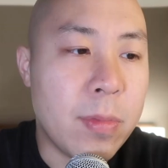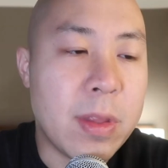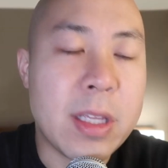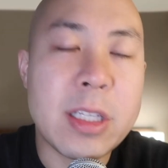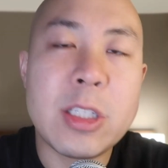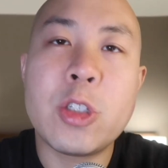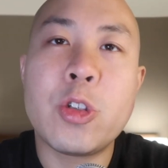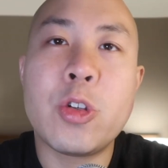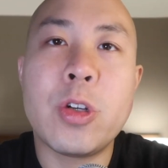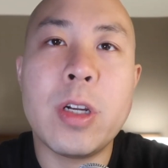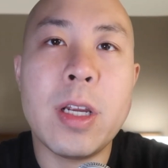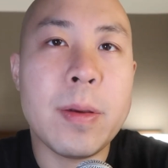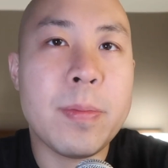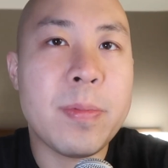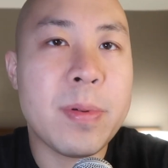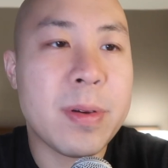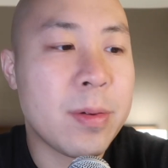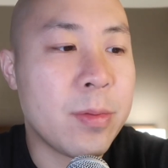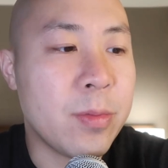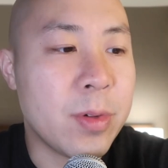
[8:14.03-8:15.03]
this
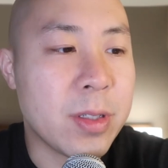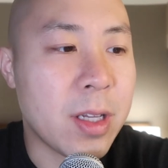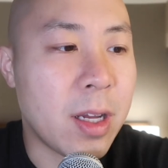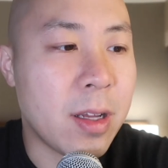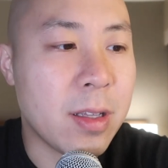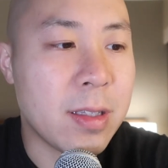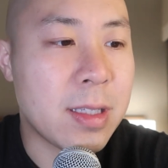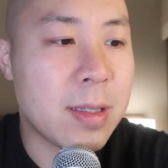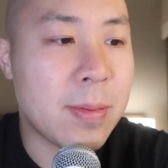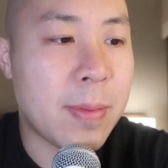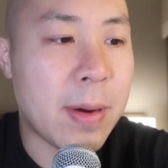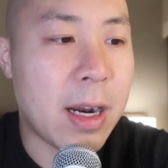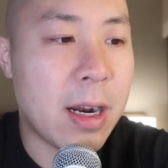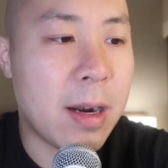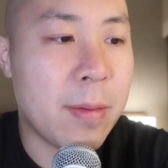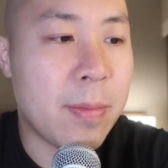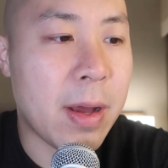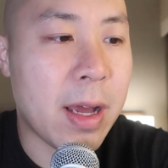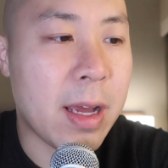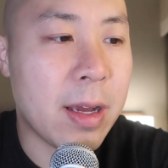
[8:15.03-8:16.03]
trip was all
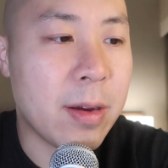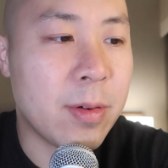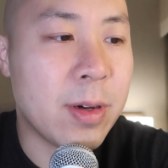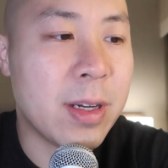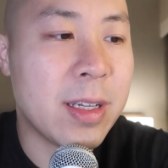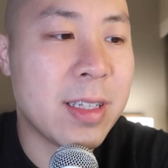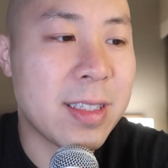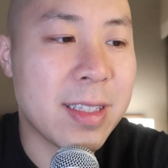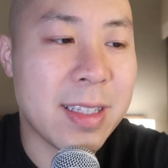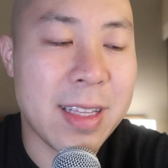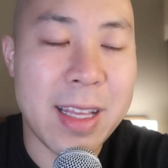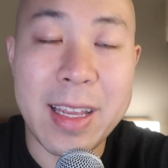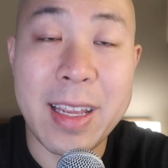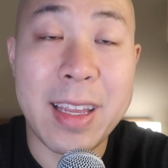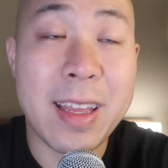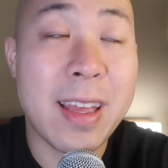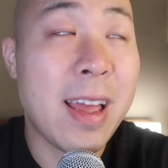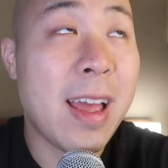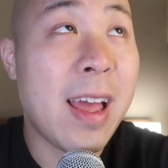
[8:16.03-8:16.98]
inspired by i was like